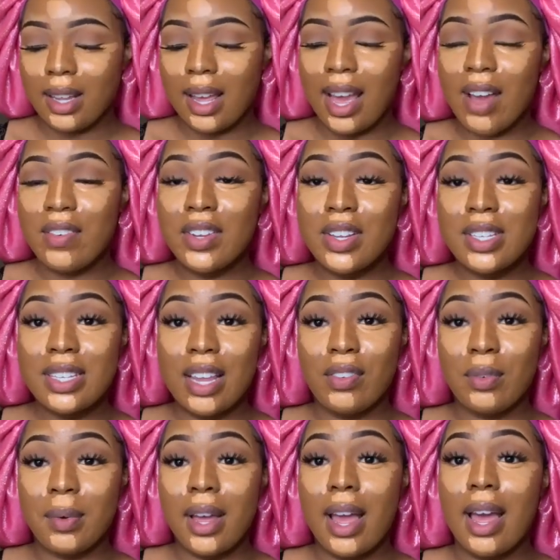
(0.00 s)
After using that for
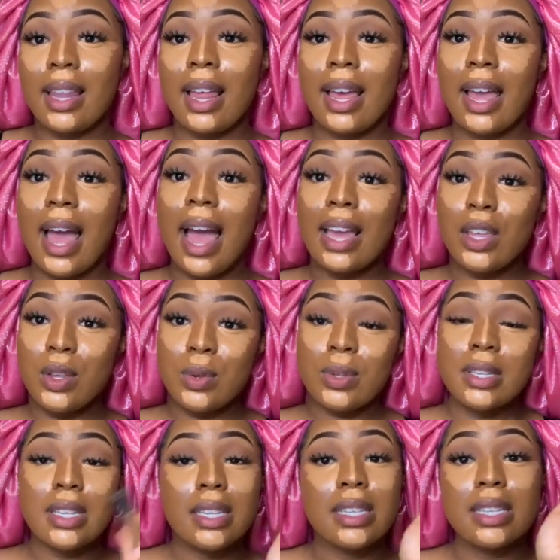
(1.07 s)
my highlight, I use
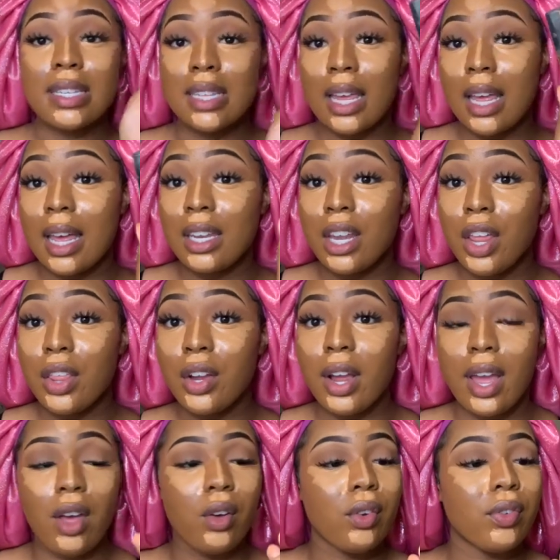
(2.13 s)
this another
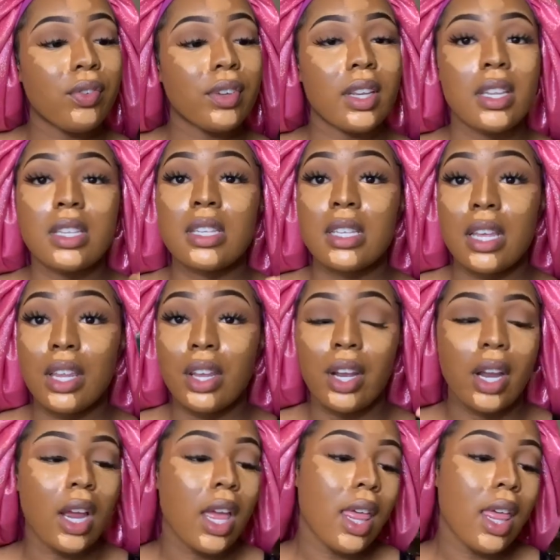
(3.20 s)
e.l.f. concealer.